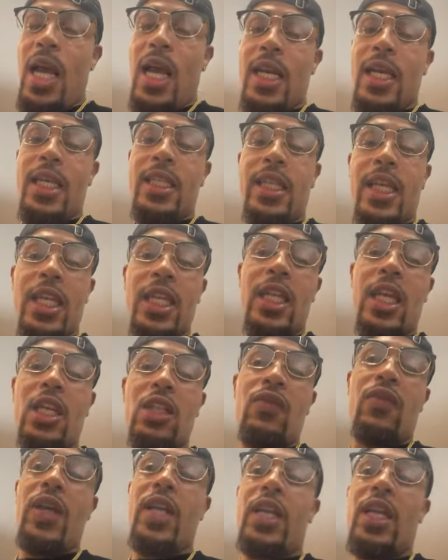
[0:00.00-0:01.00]
let's get these
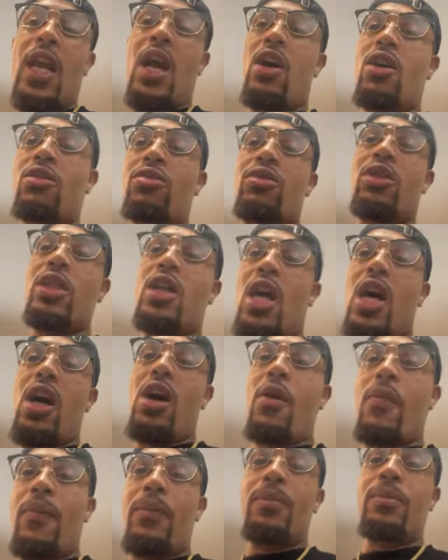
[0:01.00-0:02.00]
videos
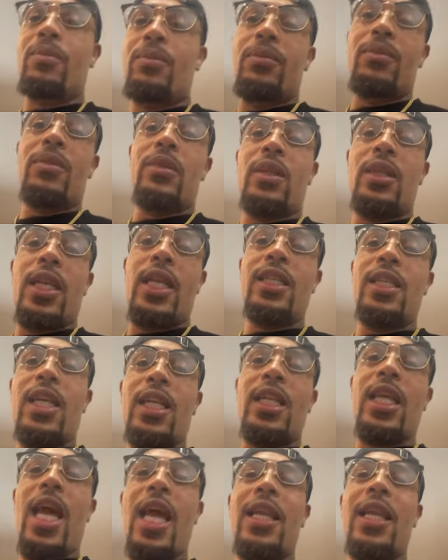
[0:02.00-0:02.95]
up. Let's get